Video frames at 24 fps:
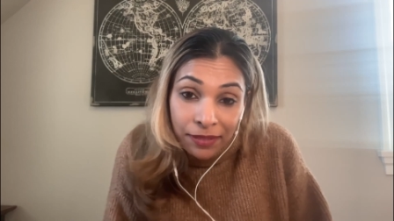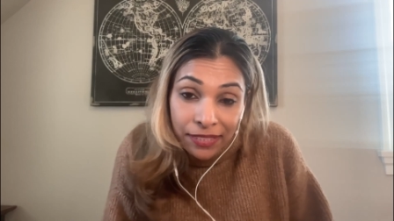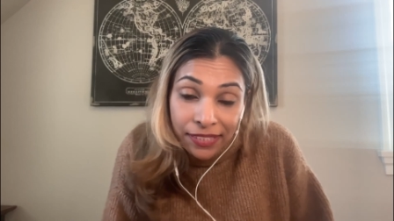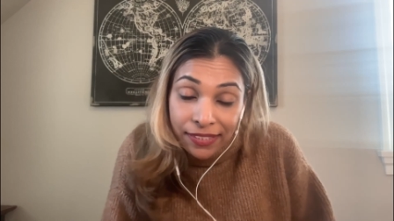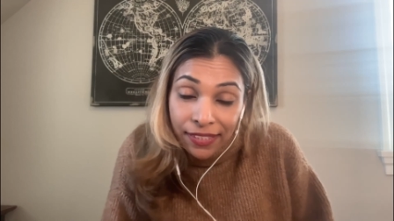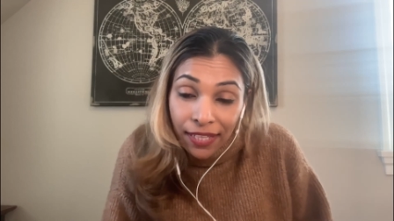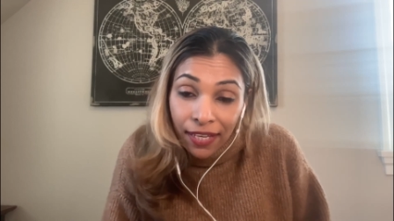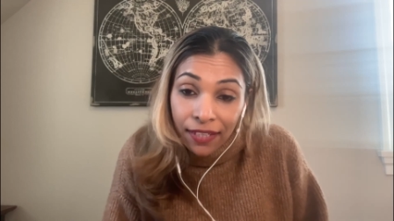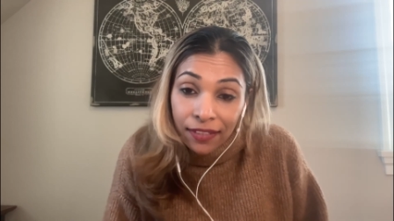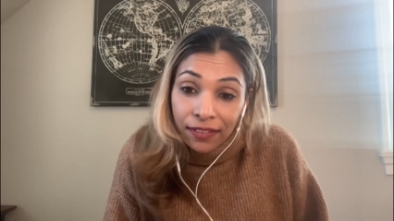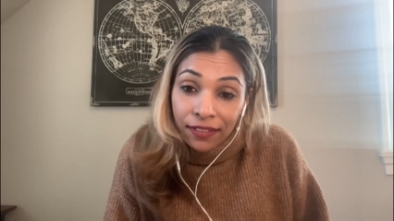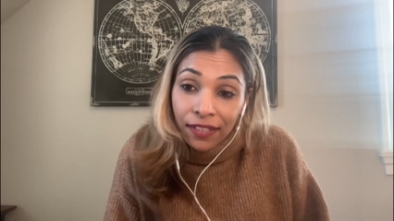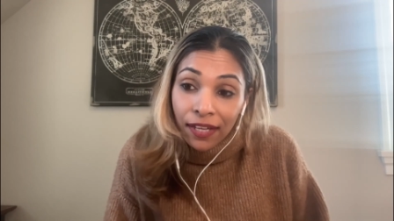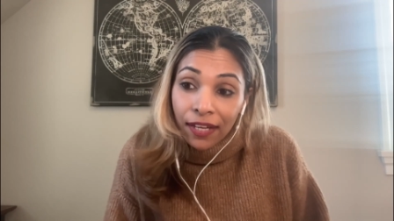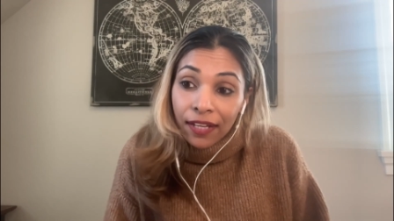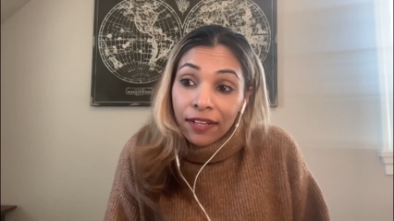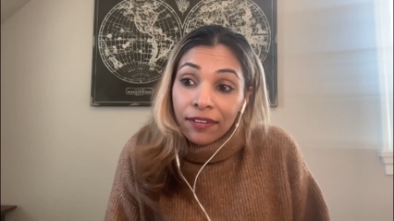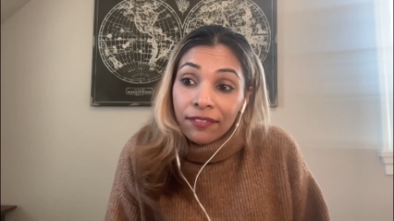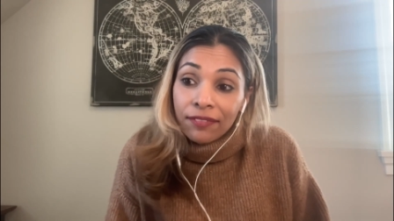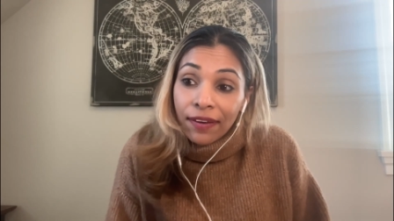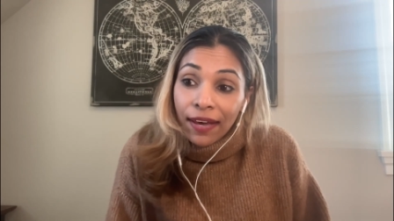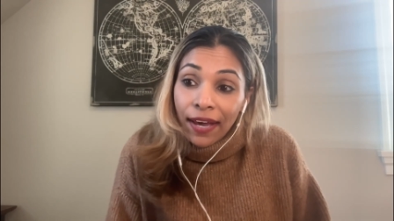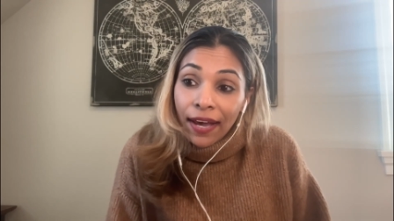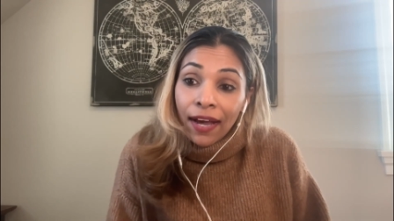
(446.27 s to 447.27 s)
extent kind
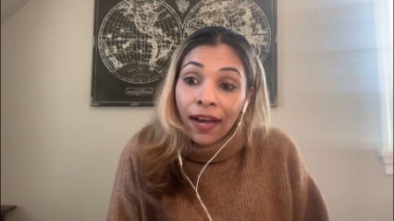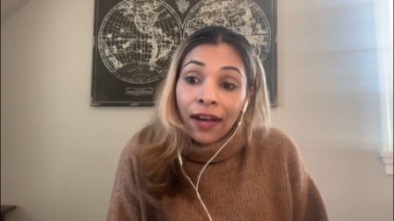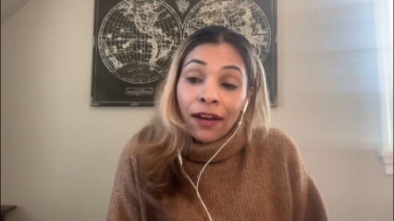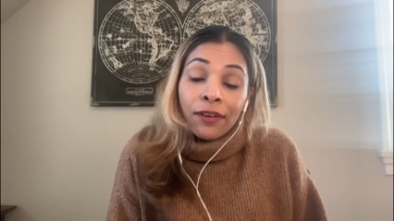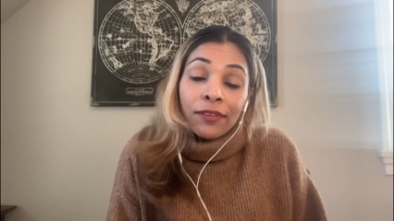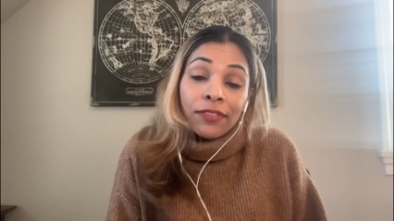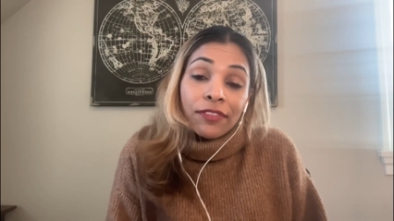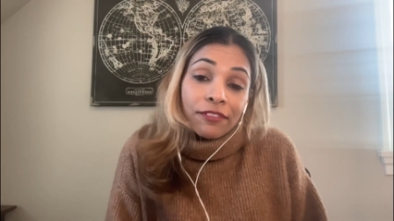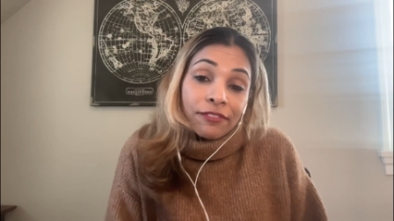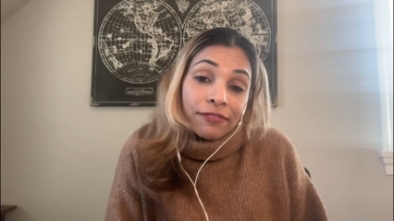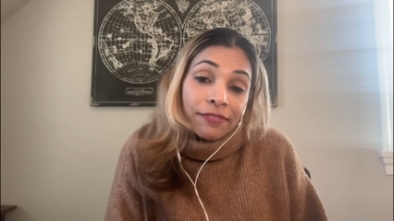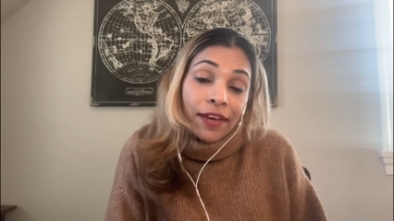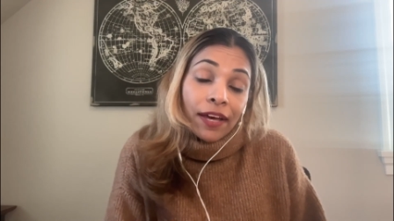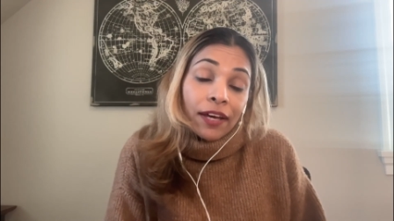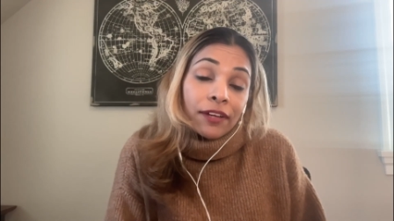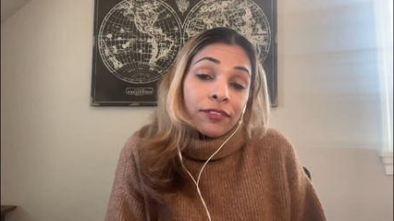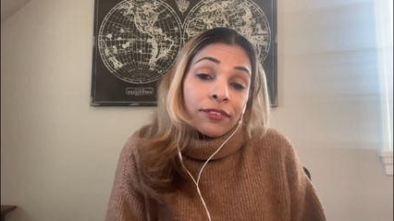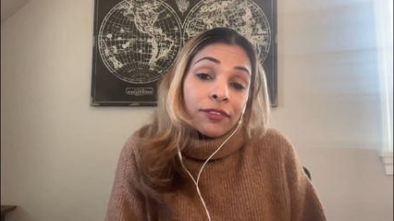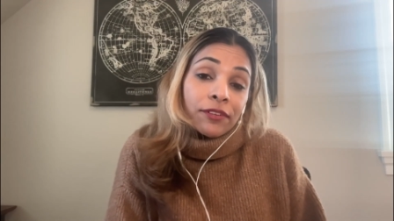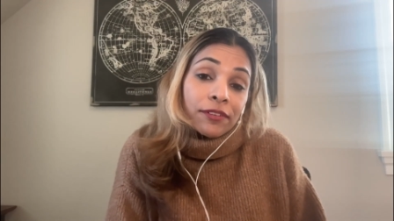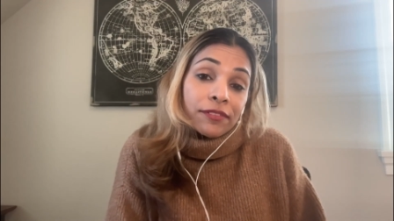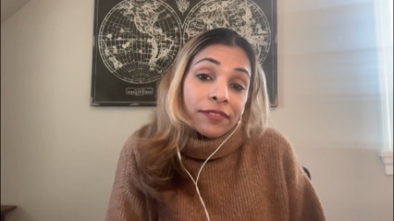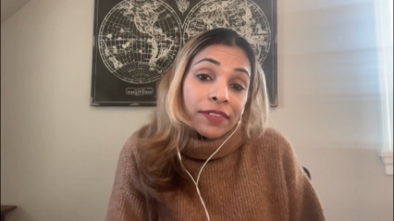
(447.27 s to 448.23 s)
of how the founder